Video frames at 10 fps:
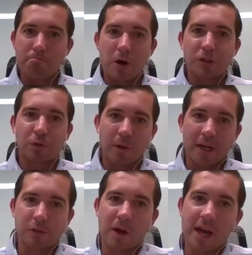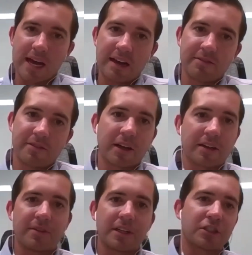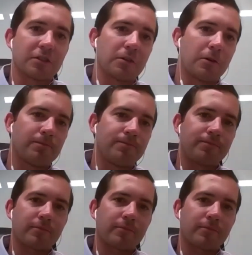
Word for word: Most rigs will have a conventional